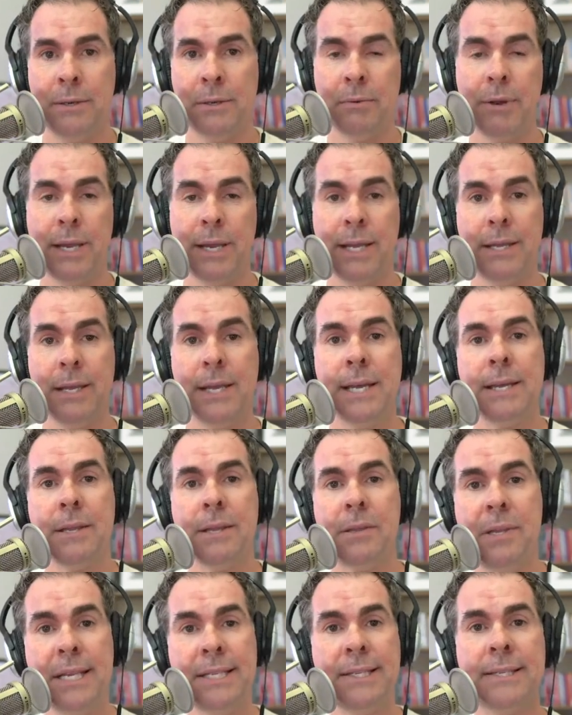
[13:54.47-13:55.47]
Right?
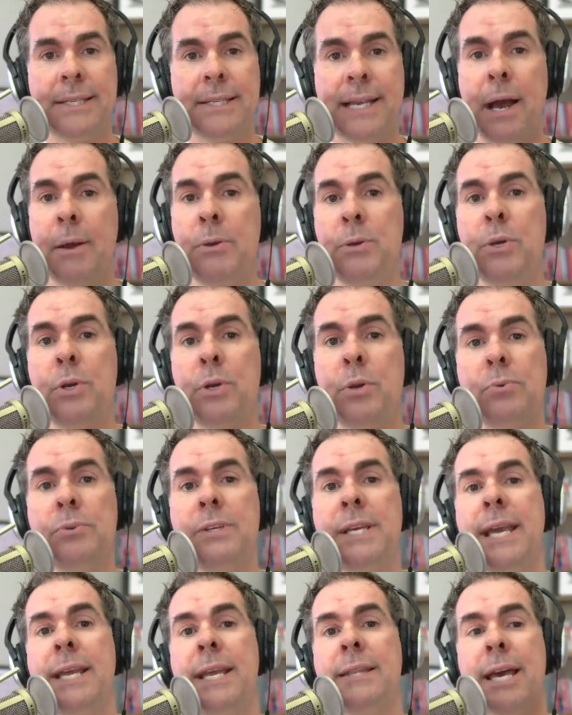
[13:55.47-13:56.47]
This is how you
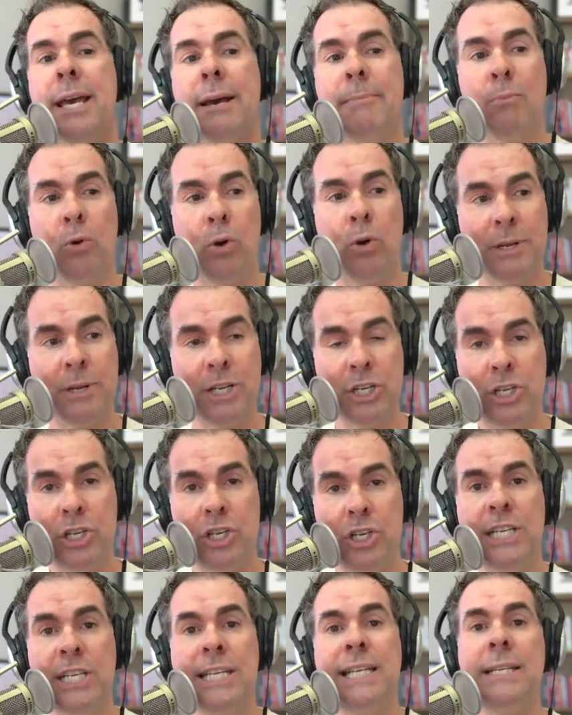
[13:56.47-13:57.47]
create that more
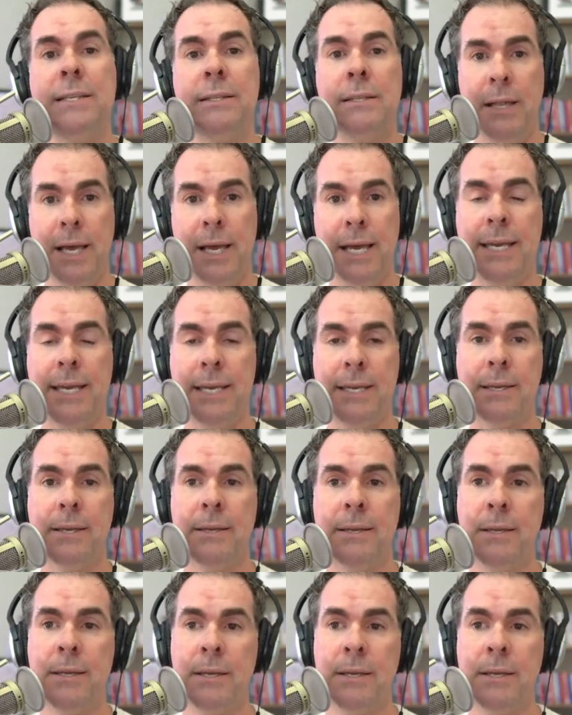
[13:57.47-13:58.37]
machine-like